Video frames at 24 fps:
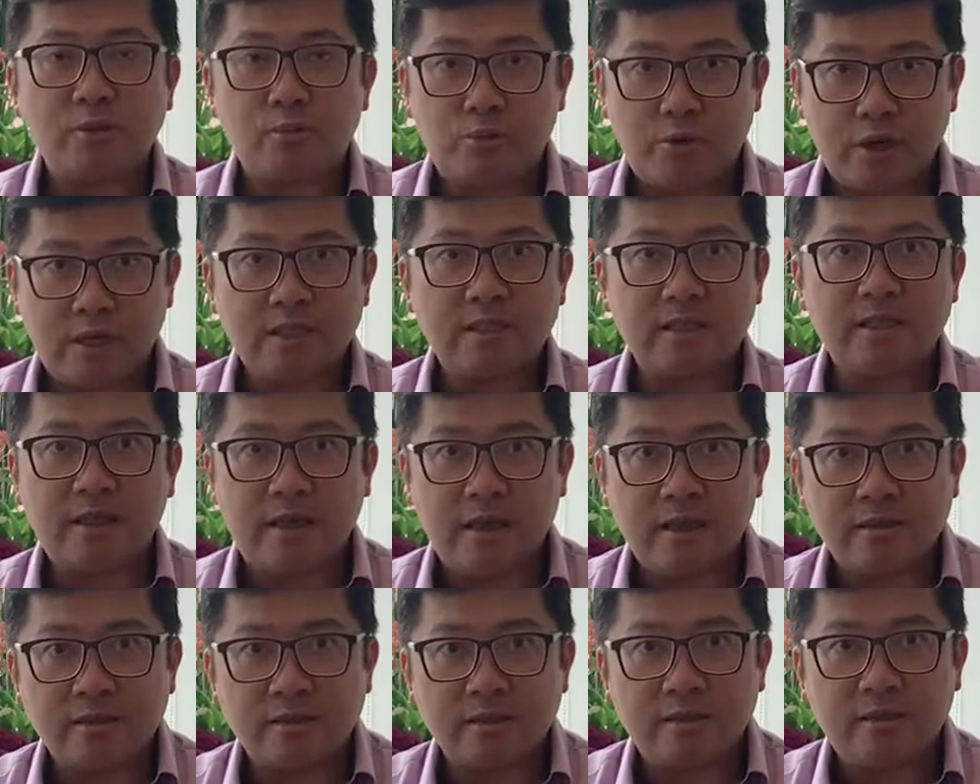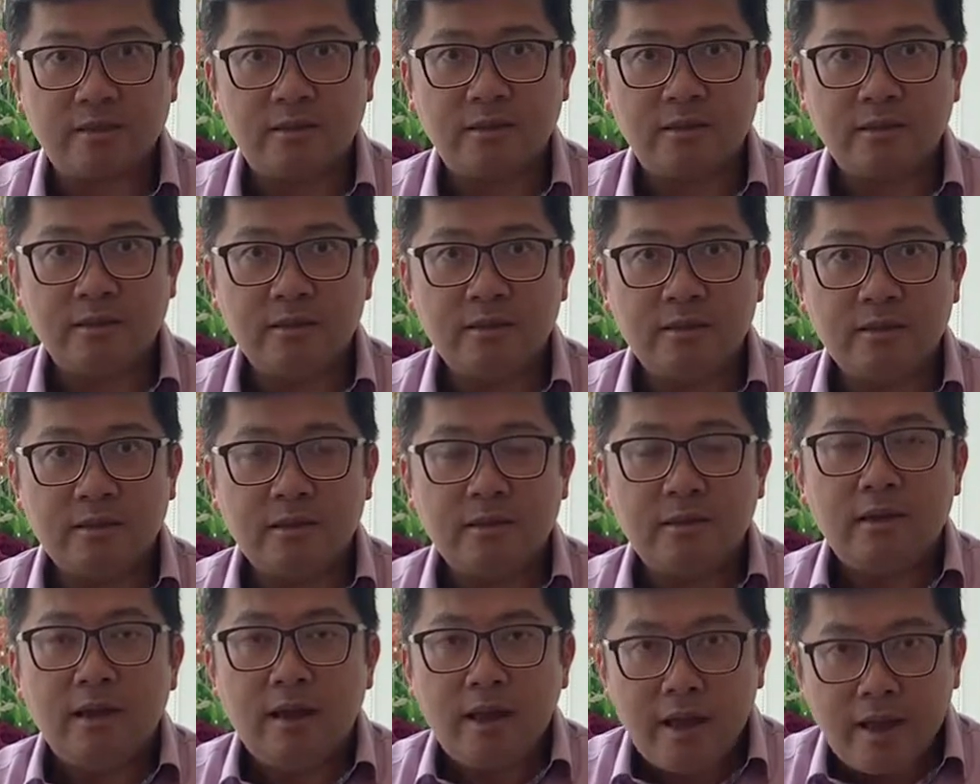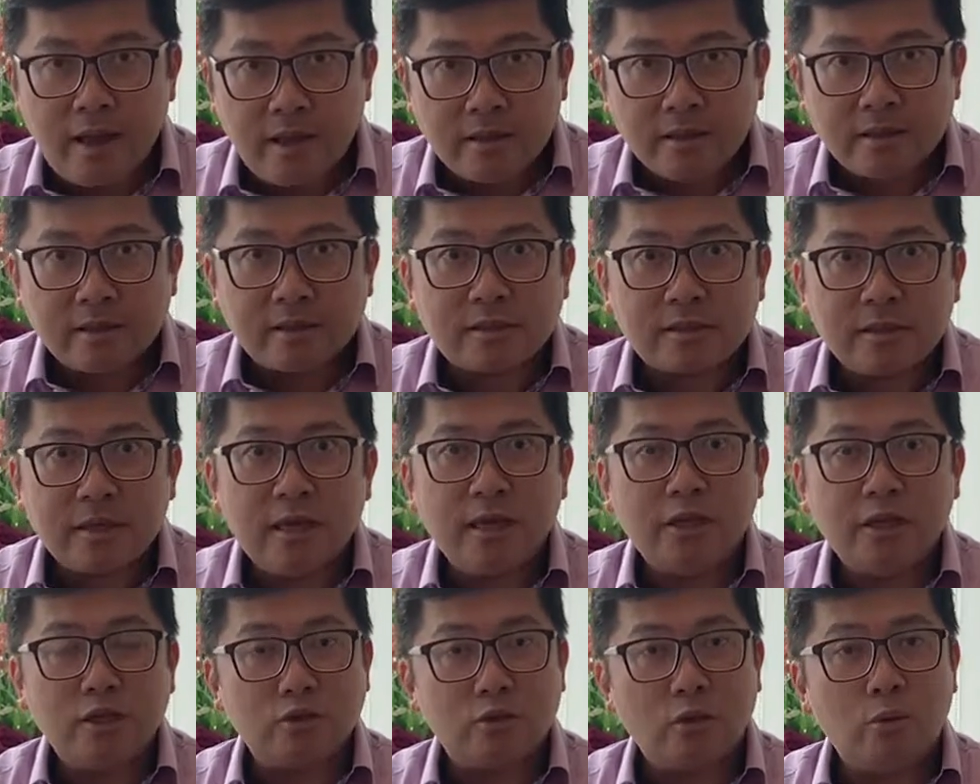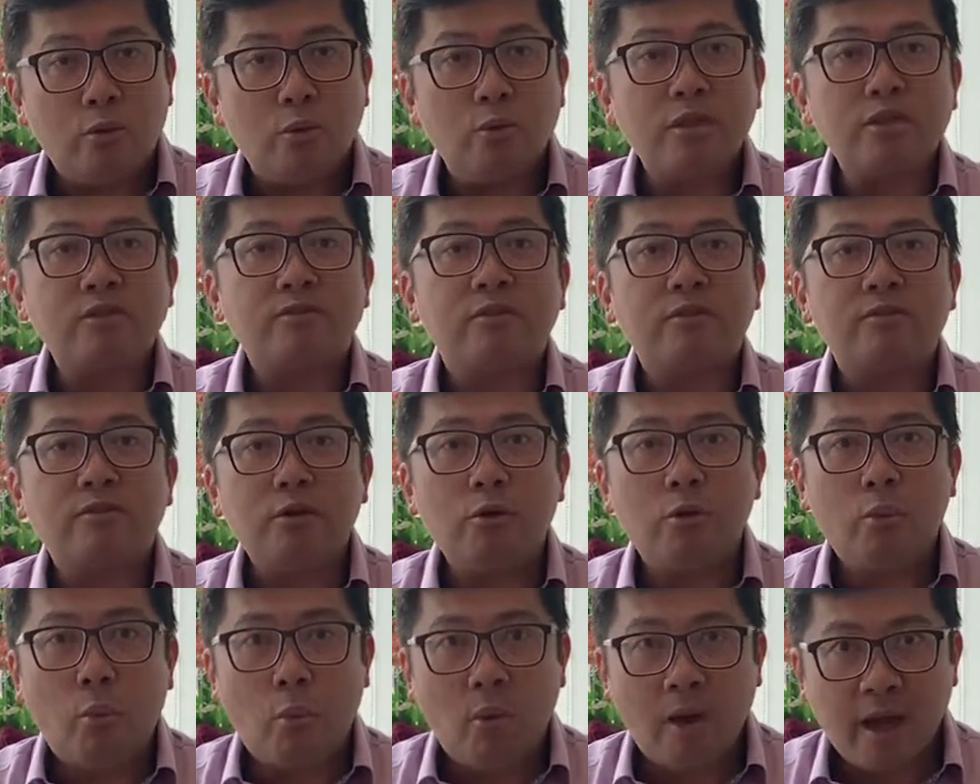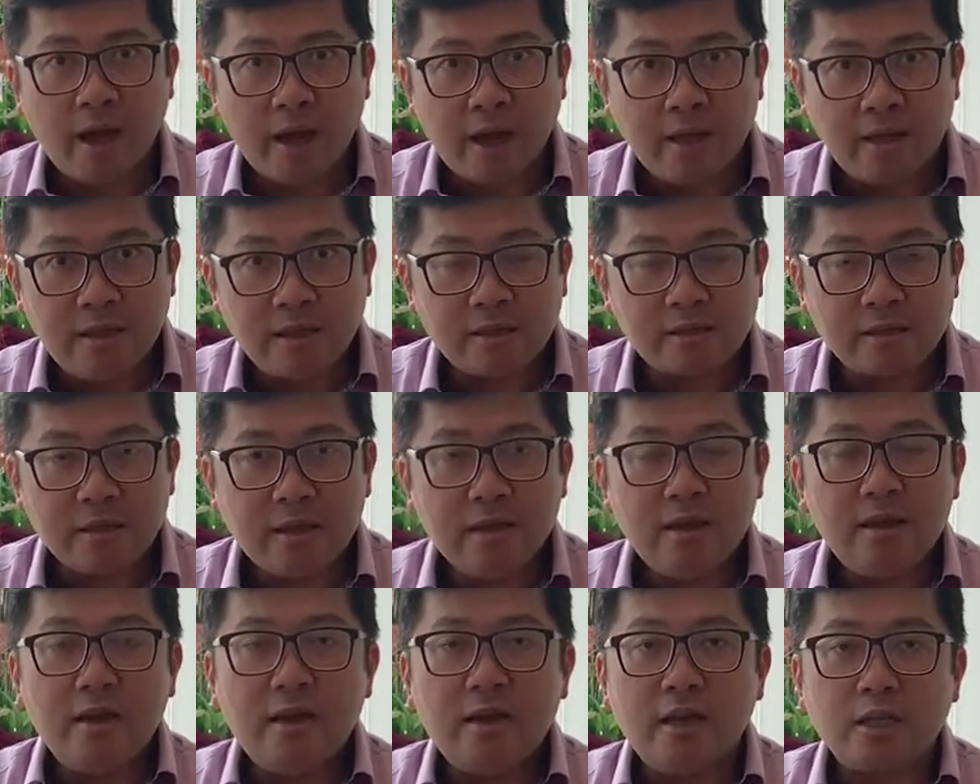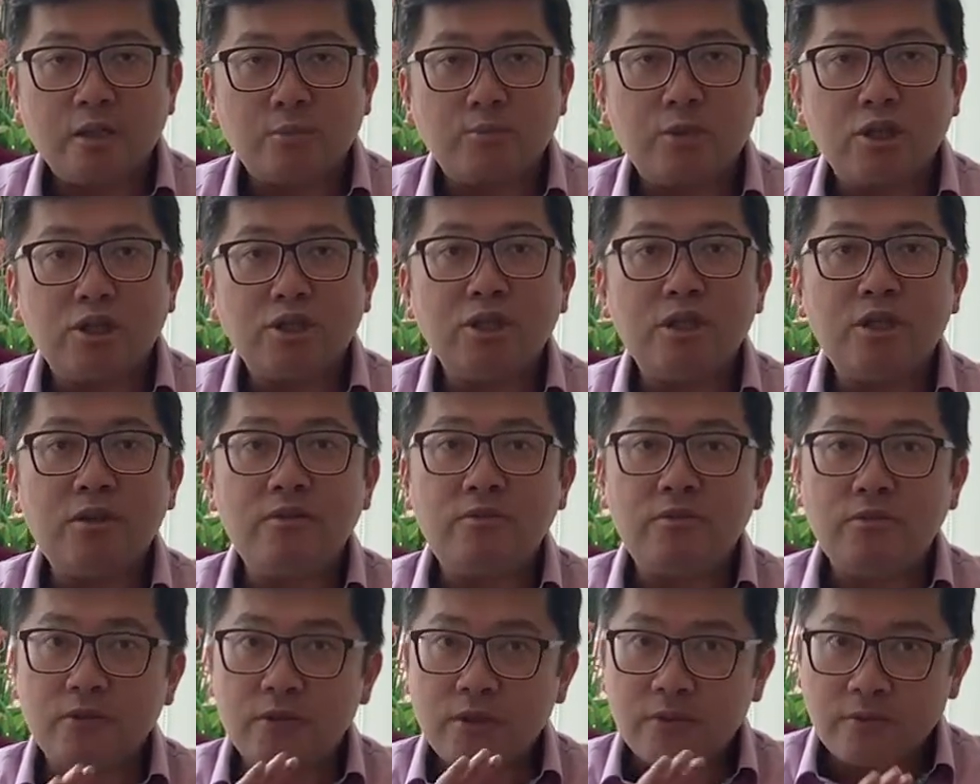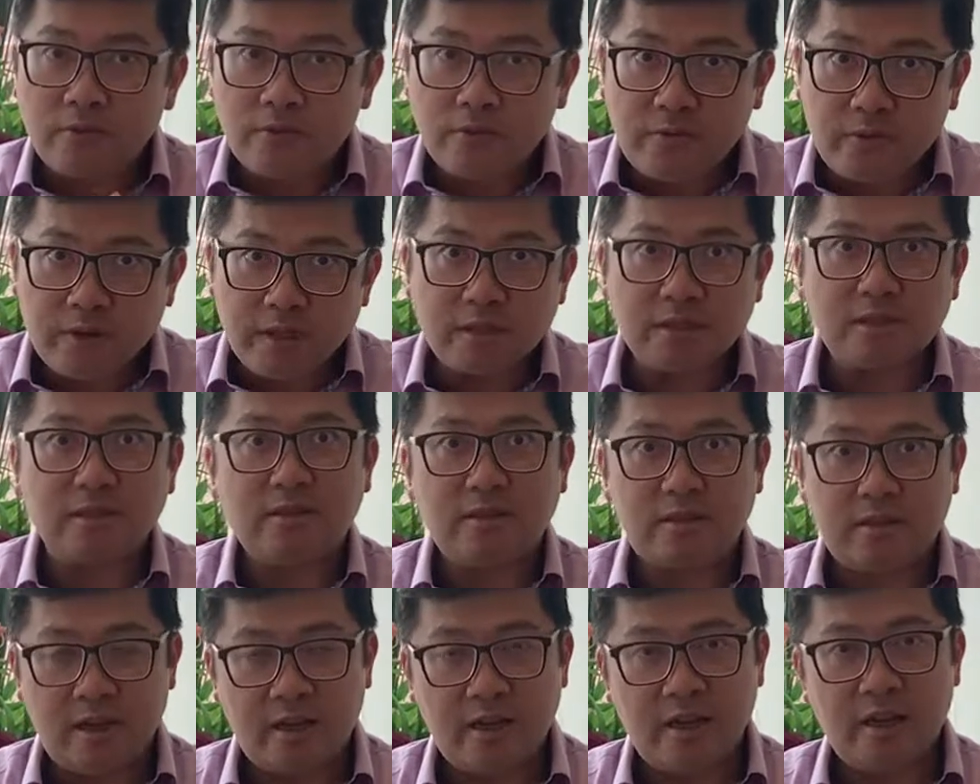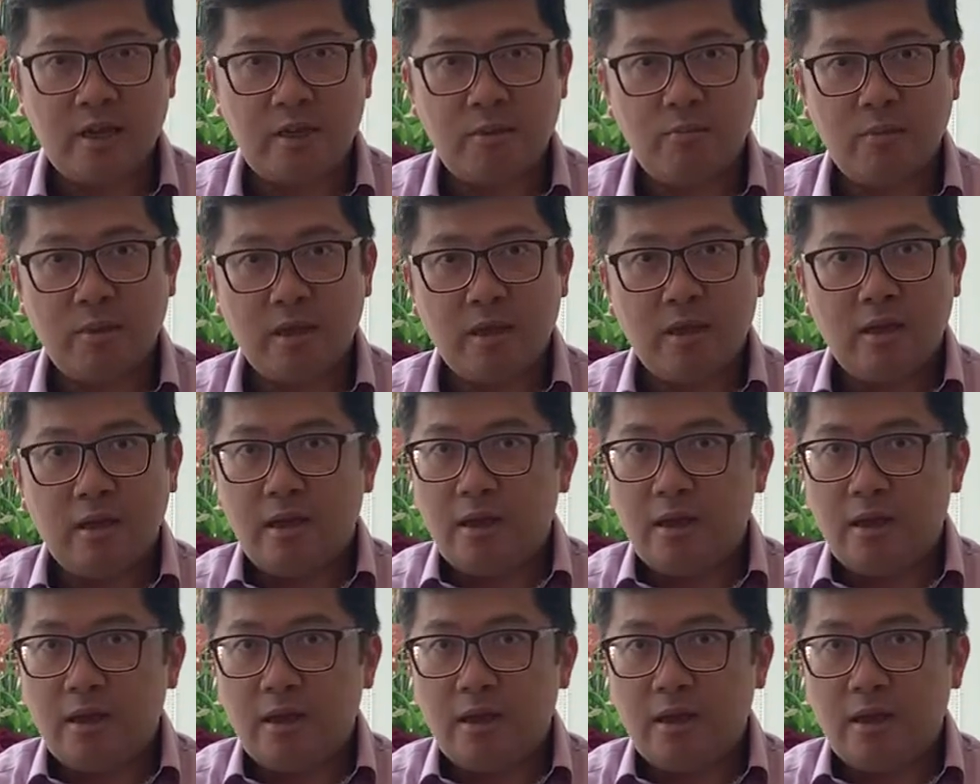breast cancer. Hence, it is always very wise, especially for the first time